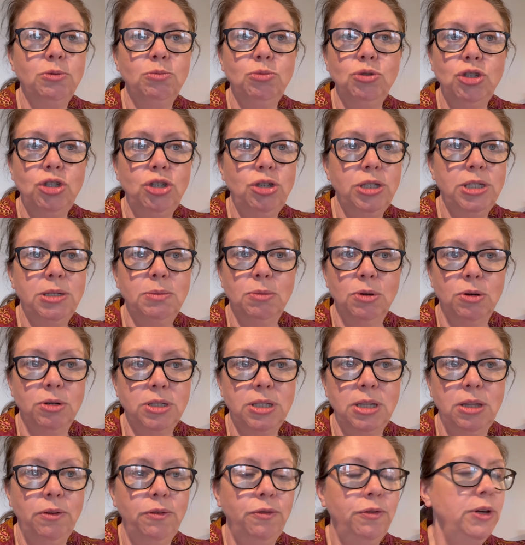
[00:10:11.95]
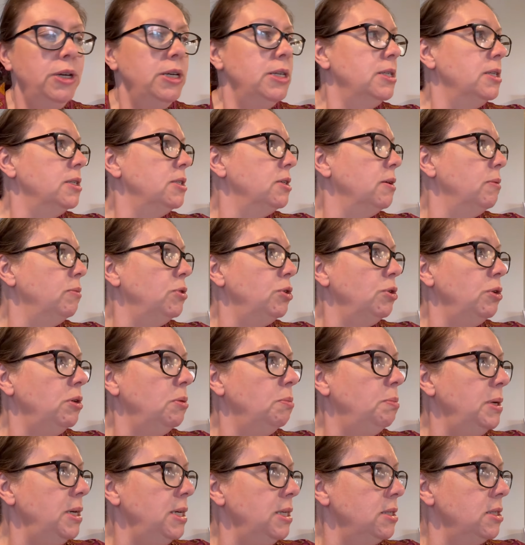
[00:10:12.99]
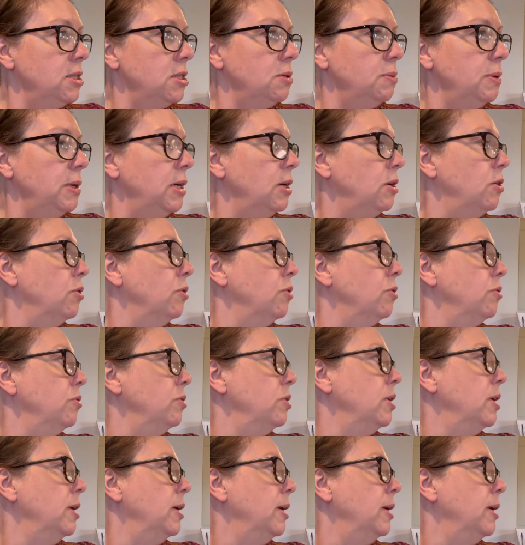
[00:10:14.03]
I'm just using what's in the freezer. So I'm doing peas and sweet corn.